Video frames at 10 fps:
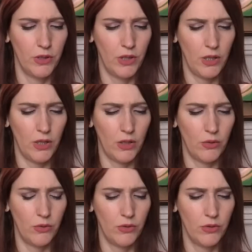You
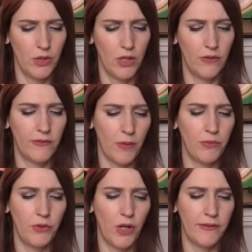know, some
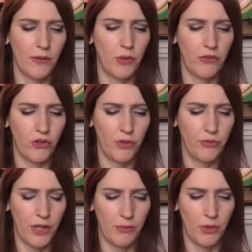of you guys they want to start a
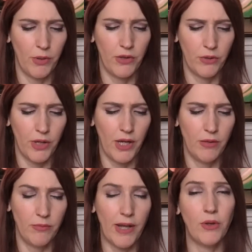family with,
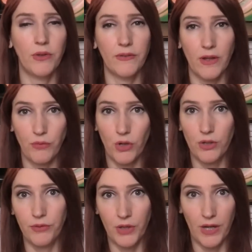okay? I know that's not for all
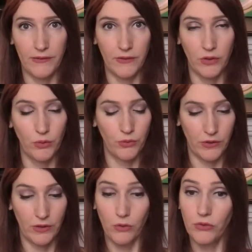of you guys that you
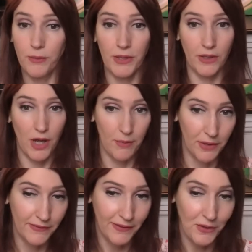say, you'll tell me in the
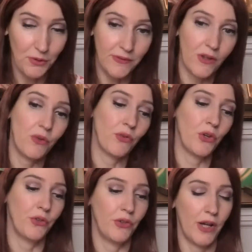comments. I know it's not for
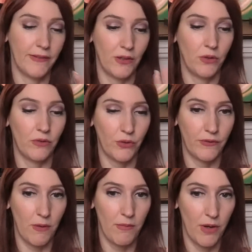all of you guys. I know it's for
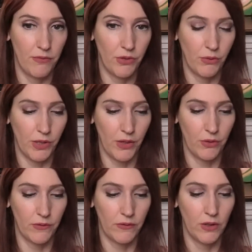some of you,
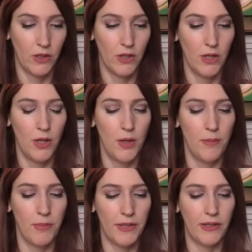Leos
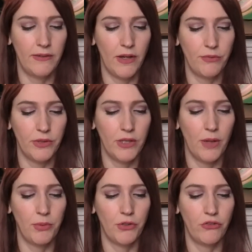but they definitely
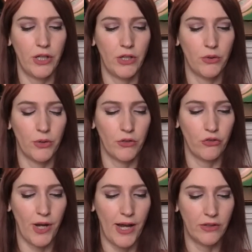appreciate your
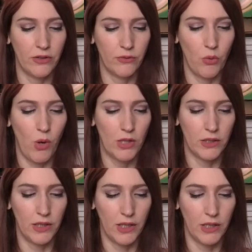attractive
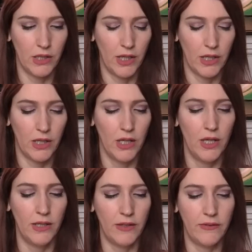quality. Like
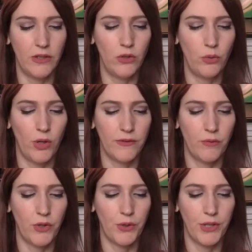they see you as a
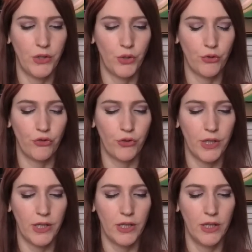very
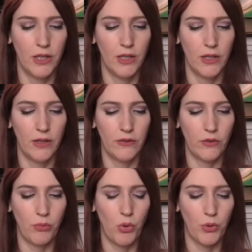nurturing,
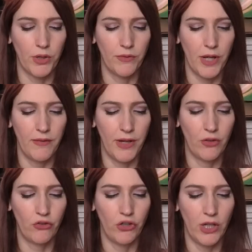supportive kind of
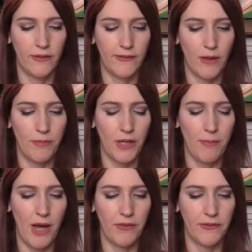energy, and something
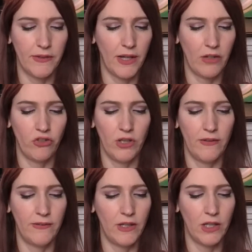about this connection they
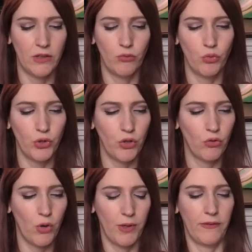see could really
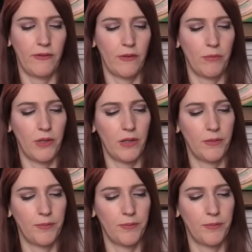grow into something.